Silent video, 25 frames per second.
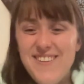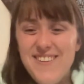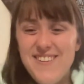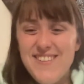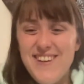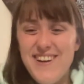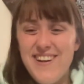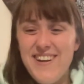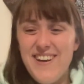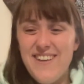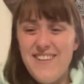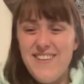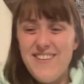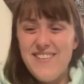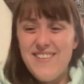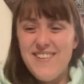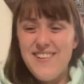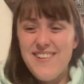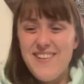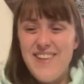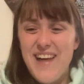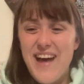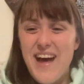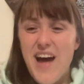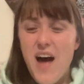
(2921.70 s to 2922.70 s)
we don't know
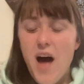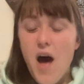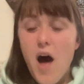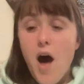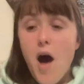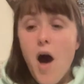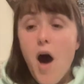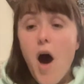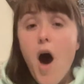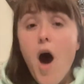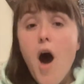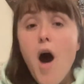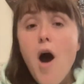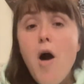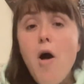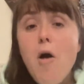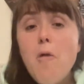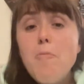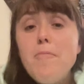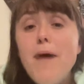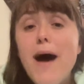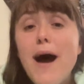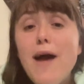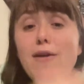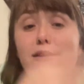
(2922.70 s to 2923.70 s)
until then.
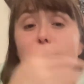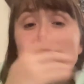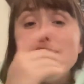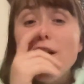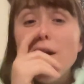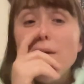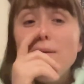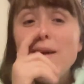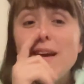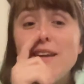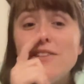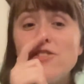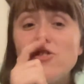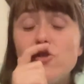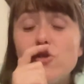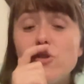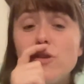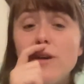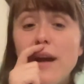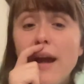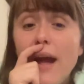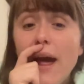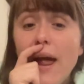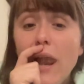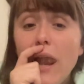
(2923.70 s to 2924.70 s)
Oh, maritime
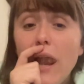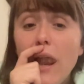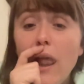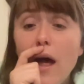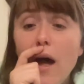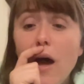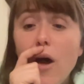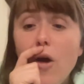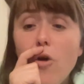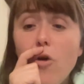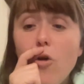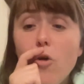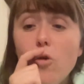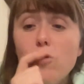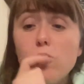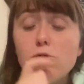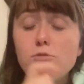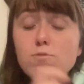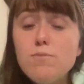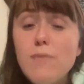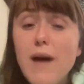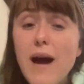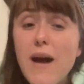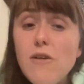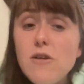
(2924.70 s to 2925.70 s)
history. Hello,
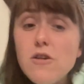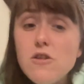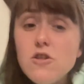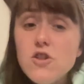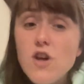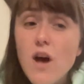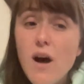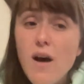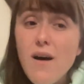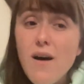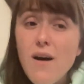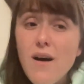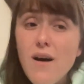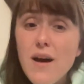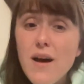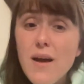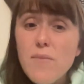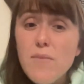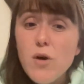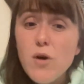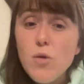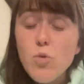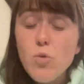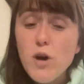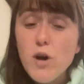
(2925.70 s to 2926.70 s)

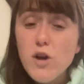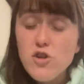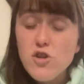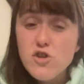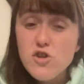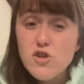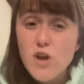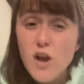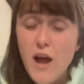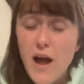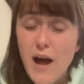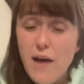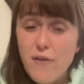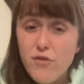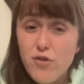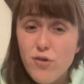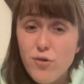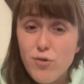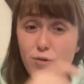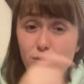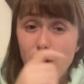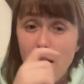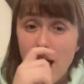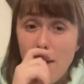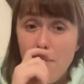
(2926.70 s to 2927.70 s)
maritime. We're just going to have
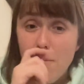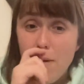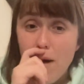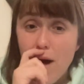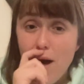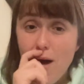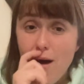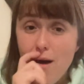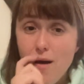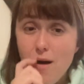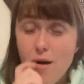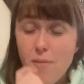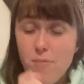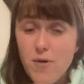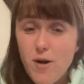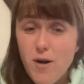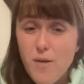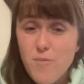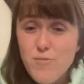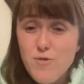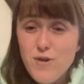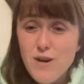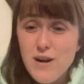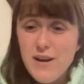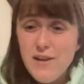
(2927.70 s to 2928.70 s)
to wrap up.
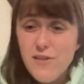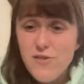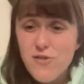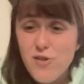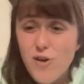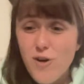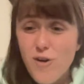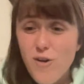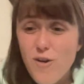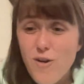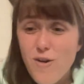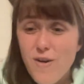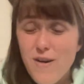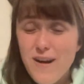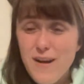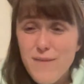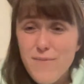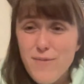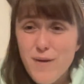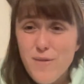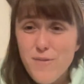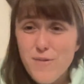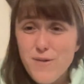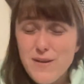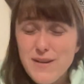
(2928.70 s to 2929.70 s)
I'm really sorry,
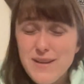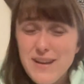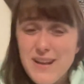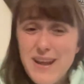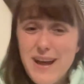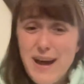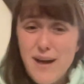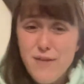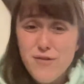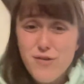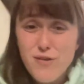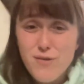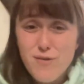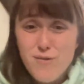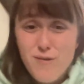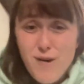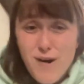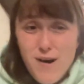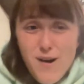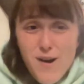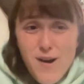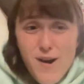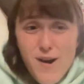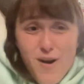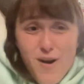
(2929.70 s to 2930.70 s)
but we're going to have to
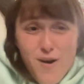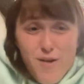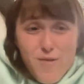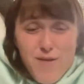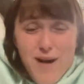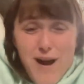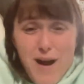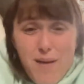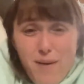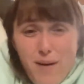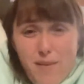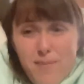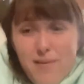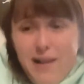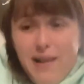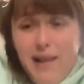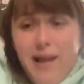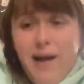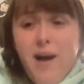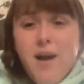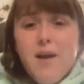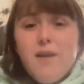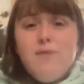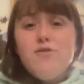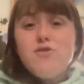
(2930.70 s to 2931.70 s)
wrap up the
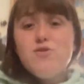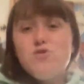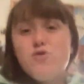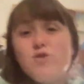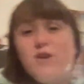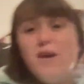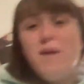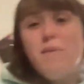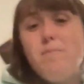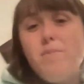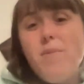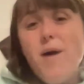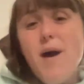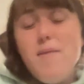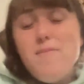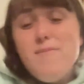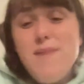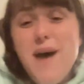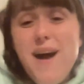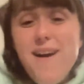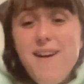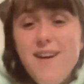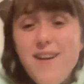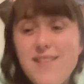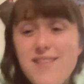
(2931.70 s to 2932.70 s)
live stream. But
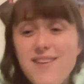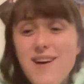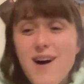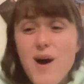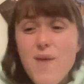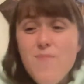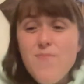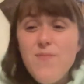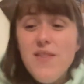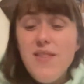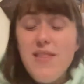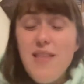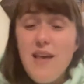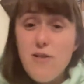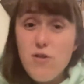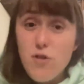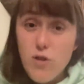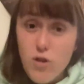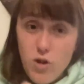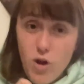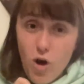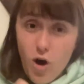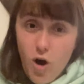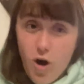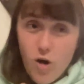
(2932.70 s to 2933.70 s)
maritime, there's
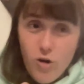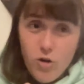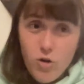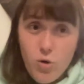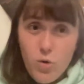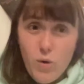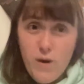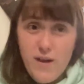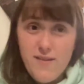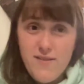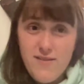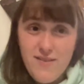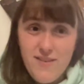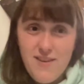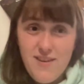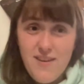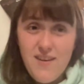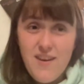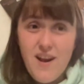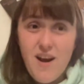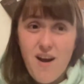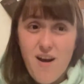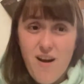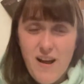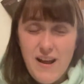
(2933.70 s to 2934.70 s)
not a quiz
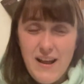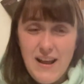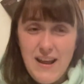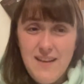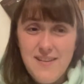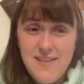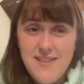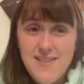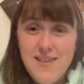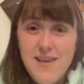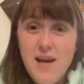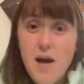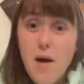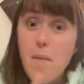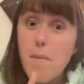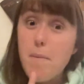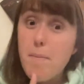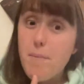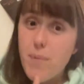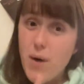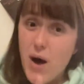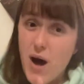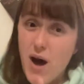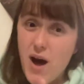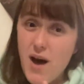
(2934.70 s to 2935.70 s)
tonight,
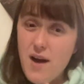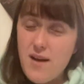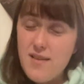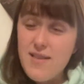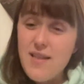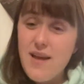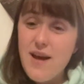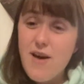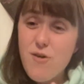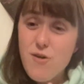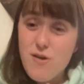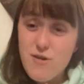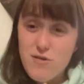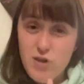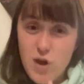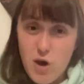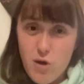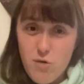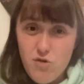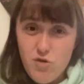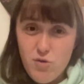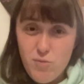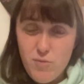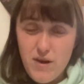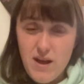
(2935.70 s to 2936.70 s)
but there is
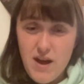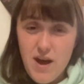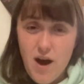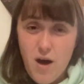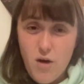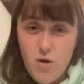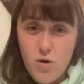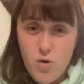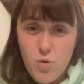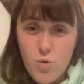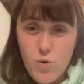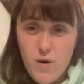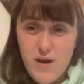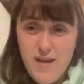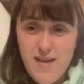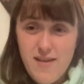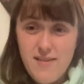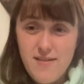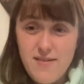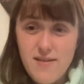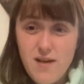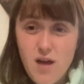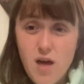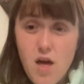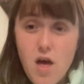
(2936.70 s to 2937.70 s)
going to be a
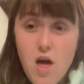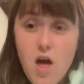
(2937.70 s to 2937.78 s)
quiz